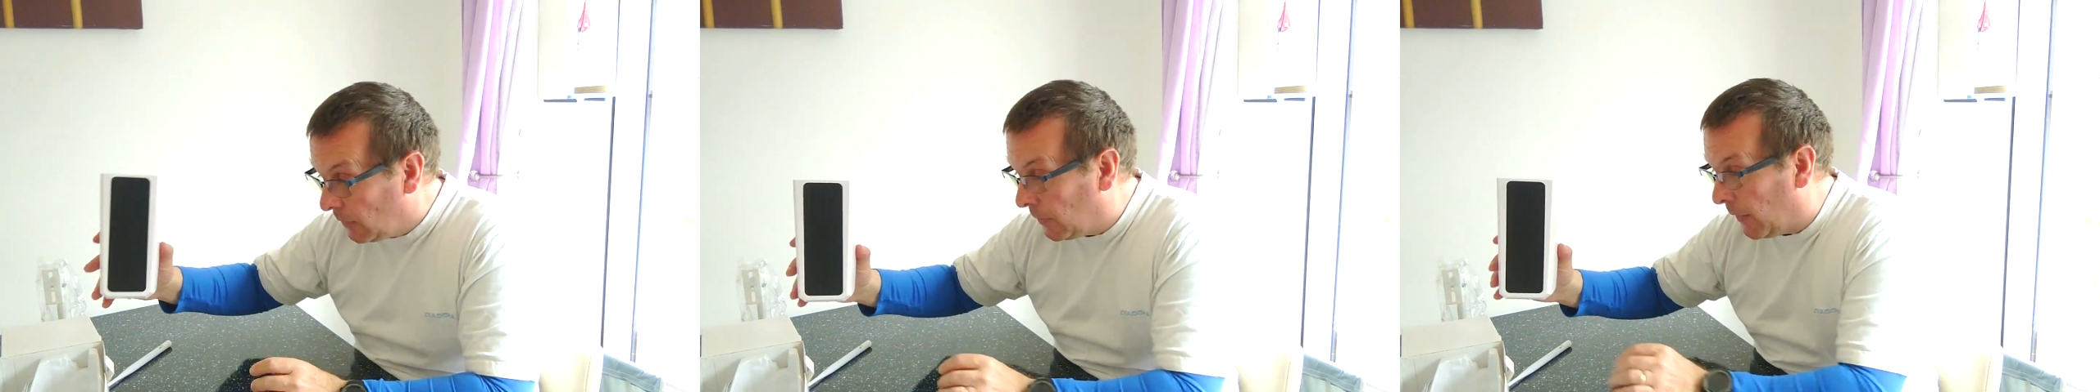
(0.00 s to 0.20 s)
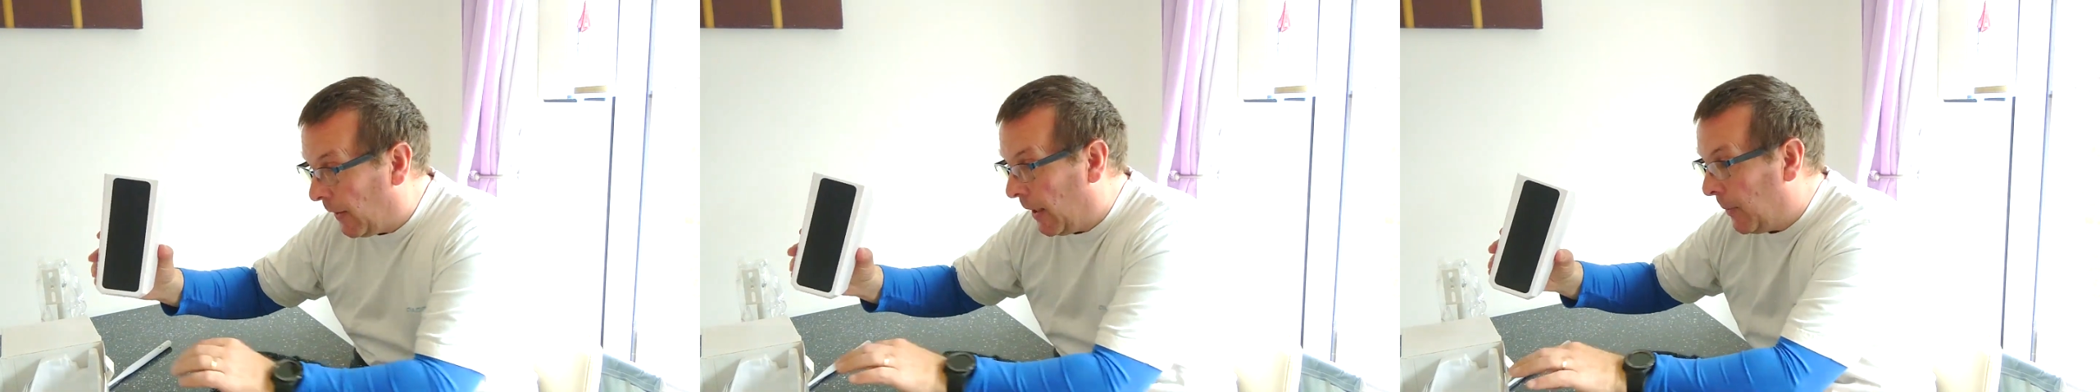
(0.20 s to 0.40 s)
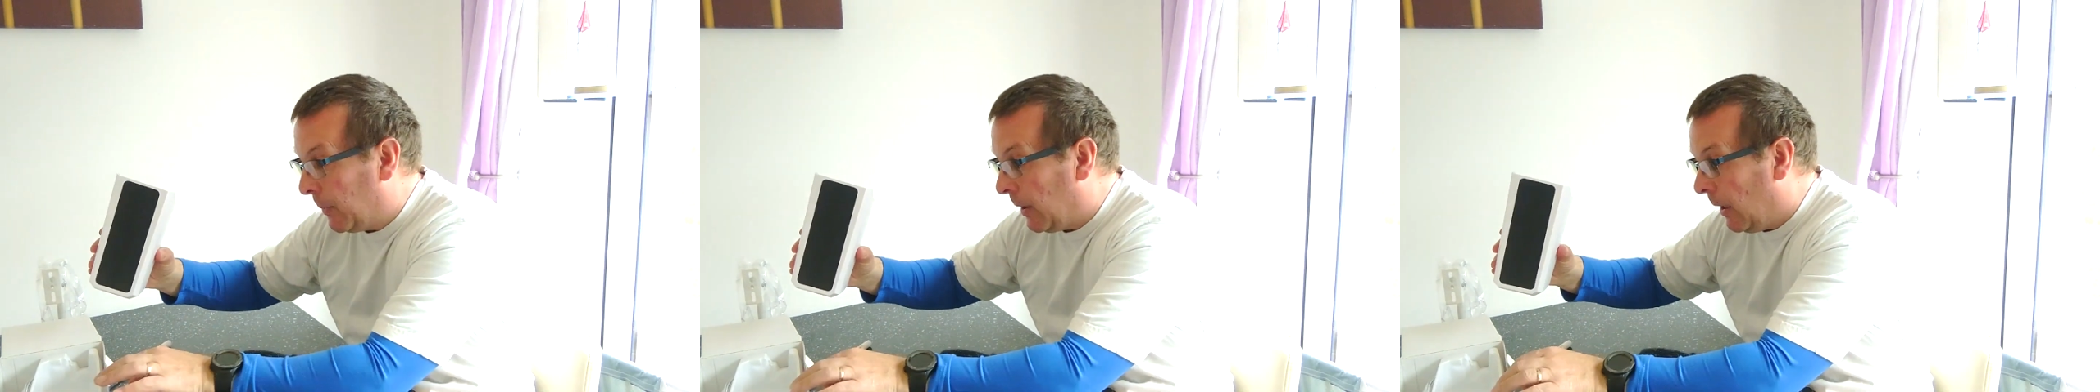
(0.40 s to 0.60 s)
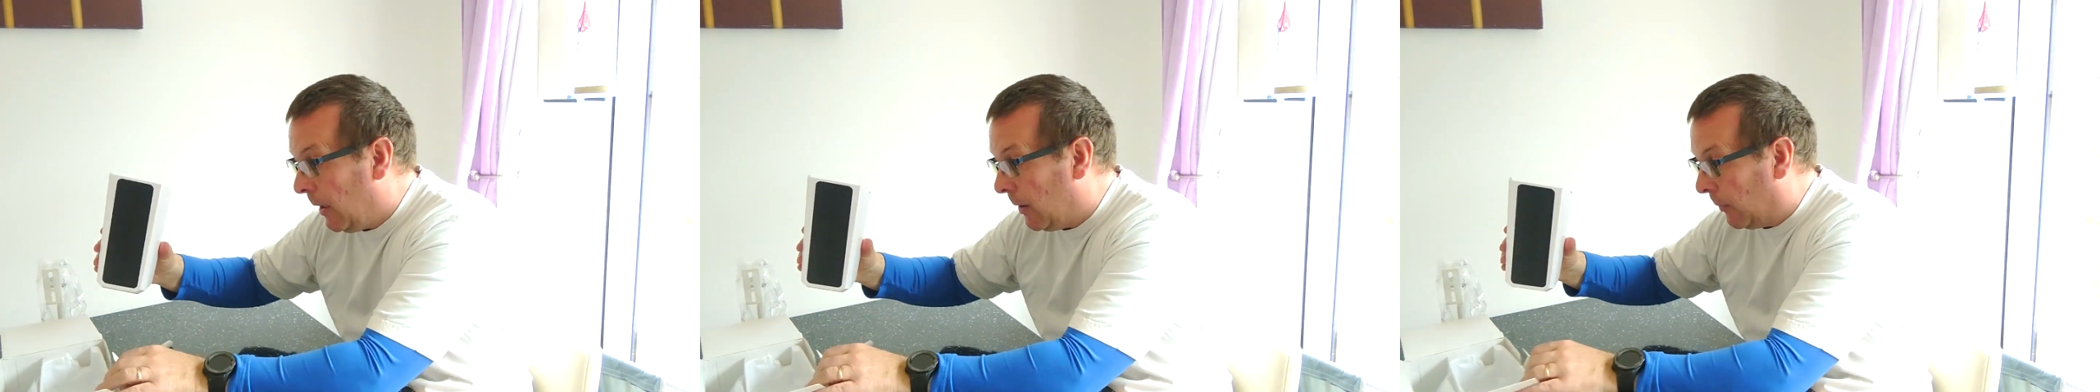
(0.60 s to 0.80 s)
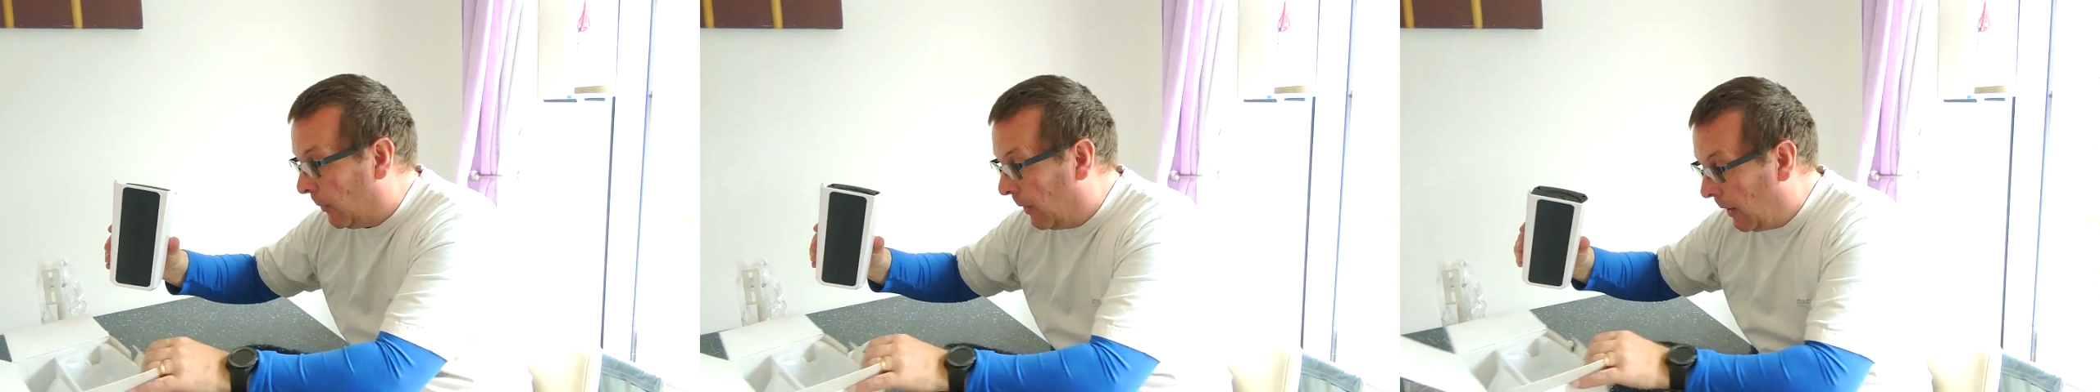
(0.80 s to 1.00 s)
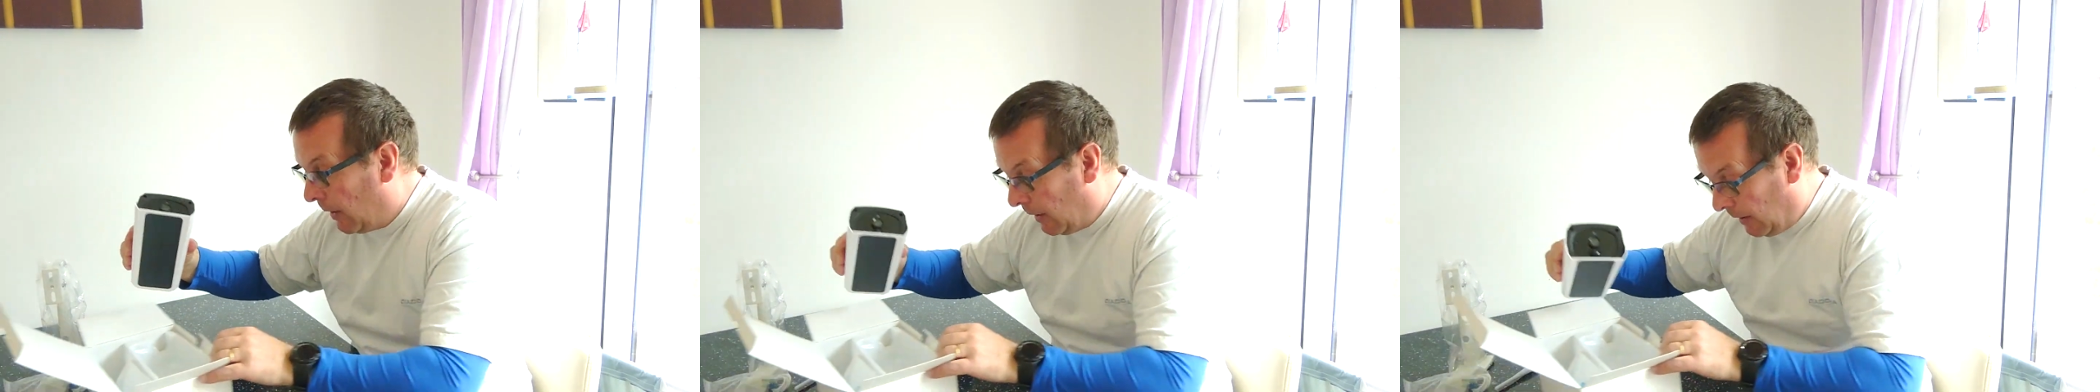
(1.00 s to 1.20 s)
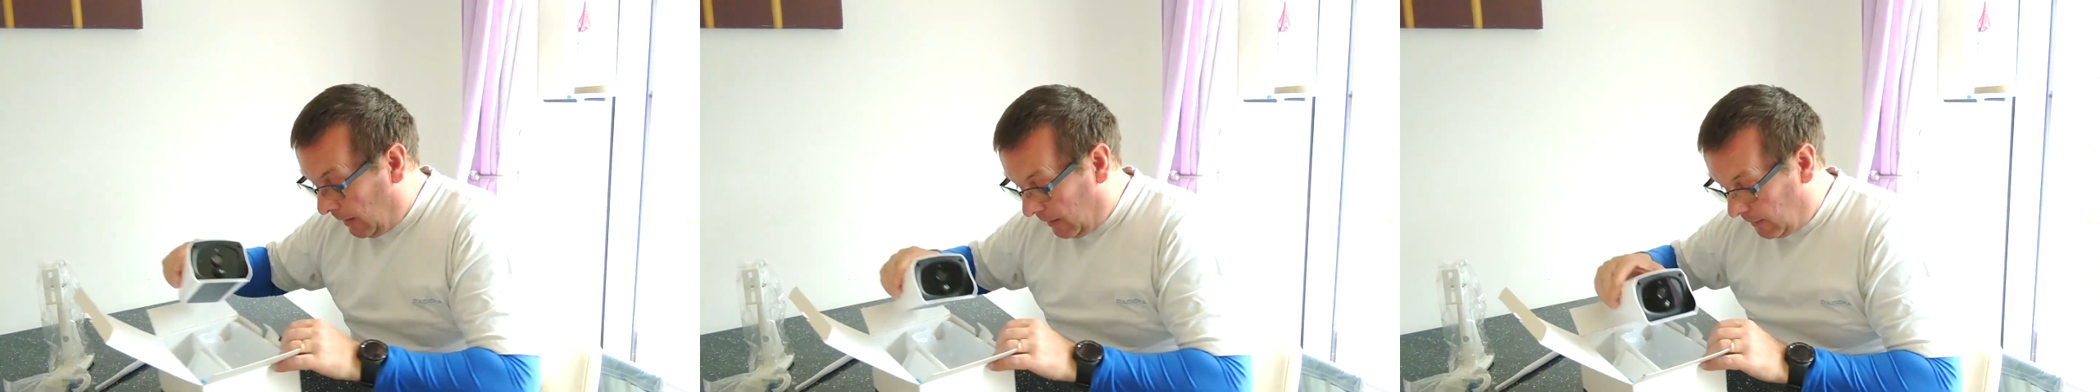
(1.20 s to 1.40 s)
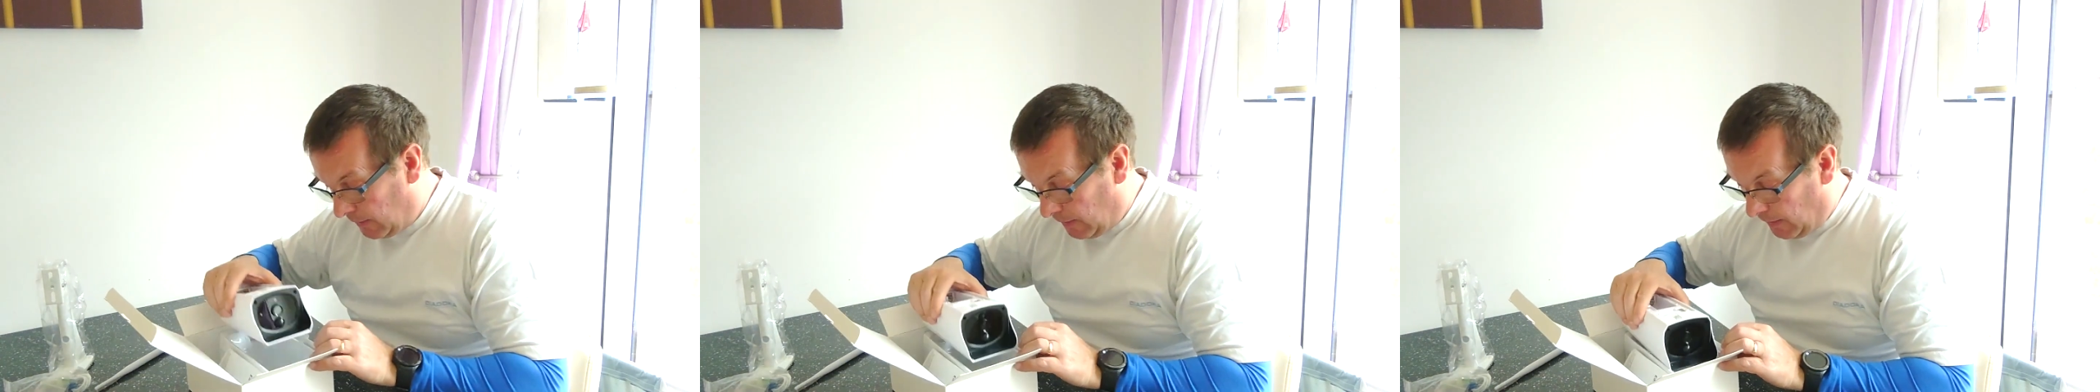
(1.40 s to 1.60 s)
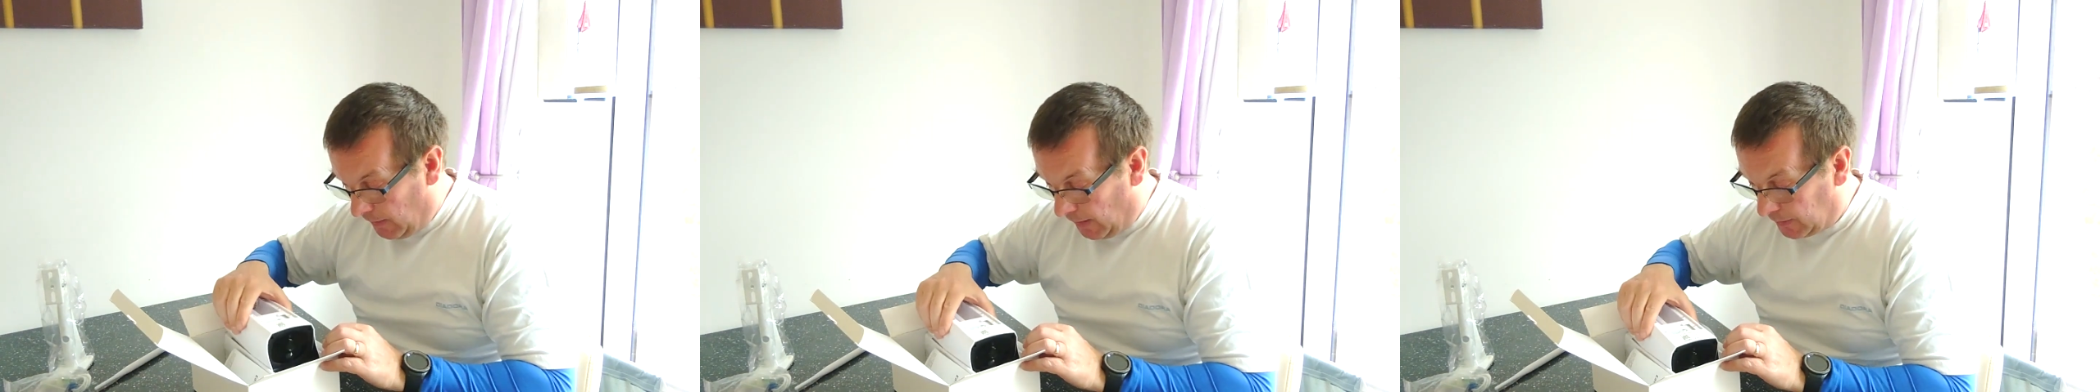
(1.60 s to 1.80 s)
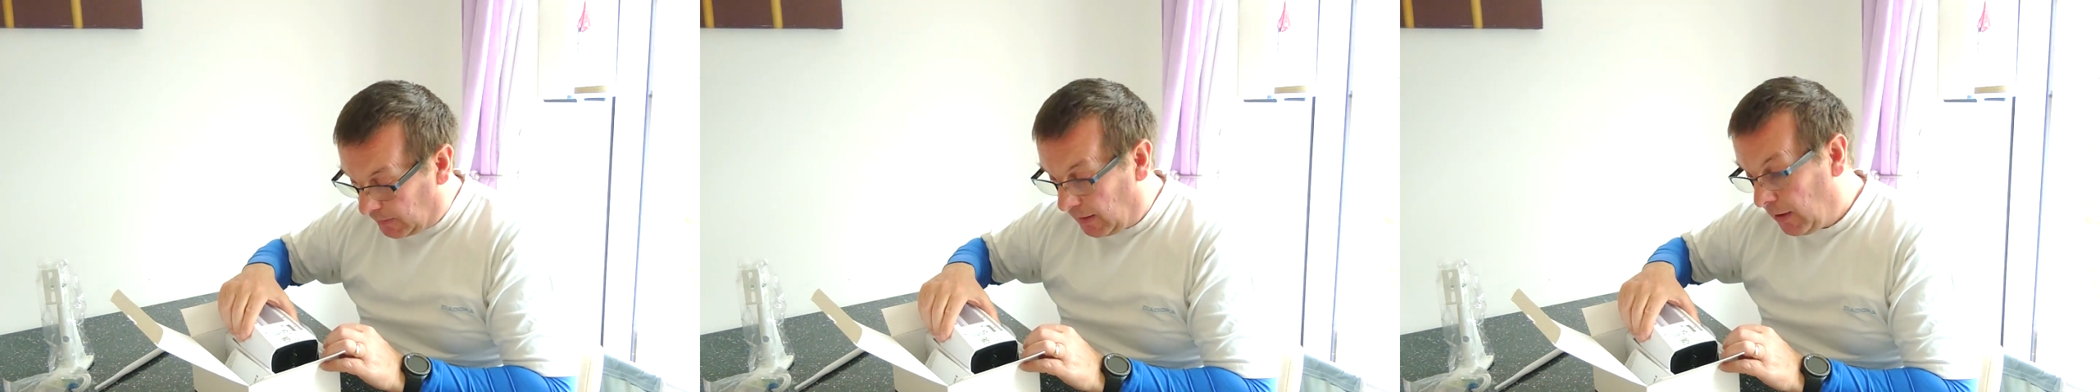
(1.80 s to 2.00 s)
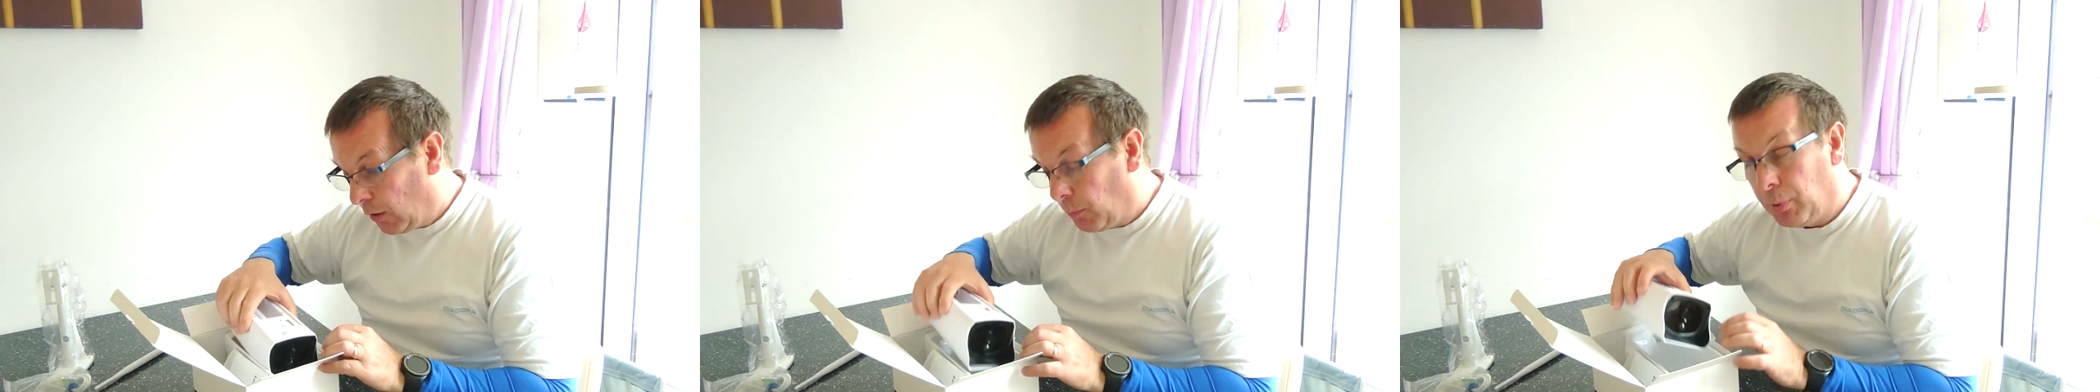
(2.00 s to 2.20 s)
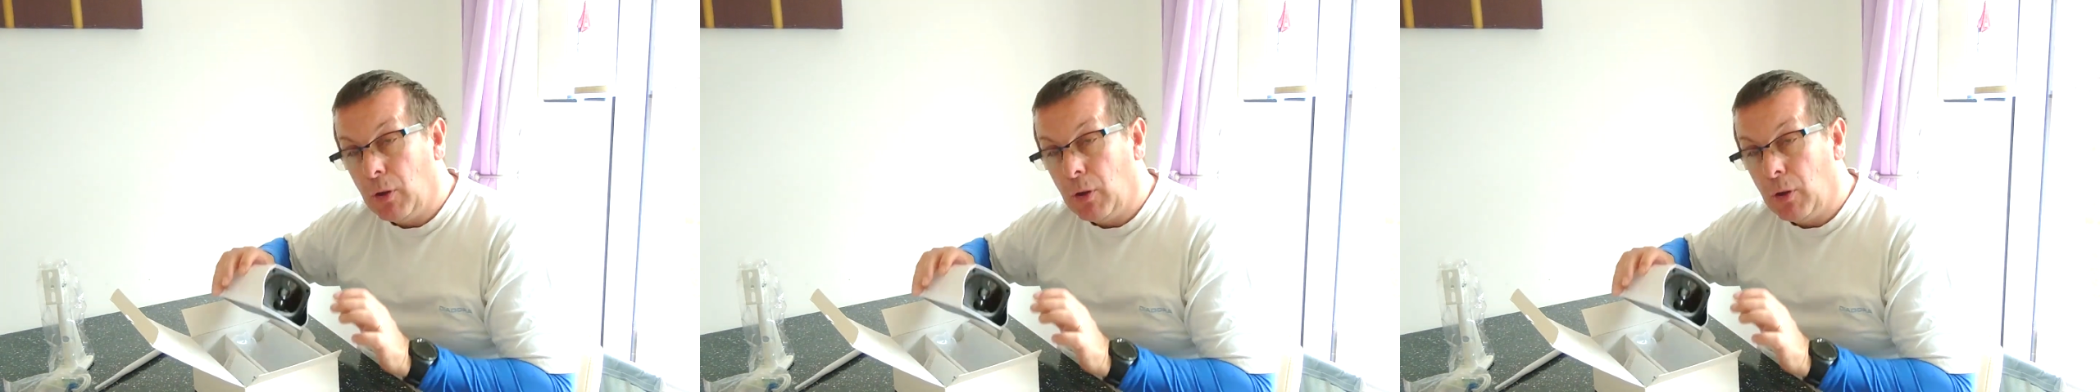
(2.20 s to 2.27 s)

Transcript: So there we go. That's a little